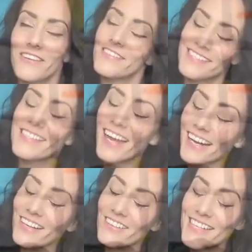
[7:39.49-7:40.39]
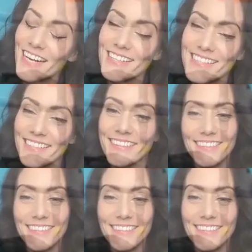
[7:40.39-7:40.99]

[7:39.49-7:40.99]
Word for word: it was, yeah, it was nice.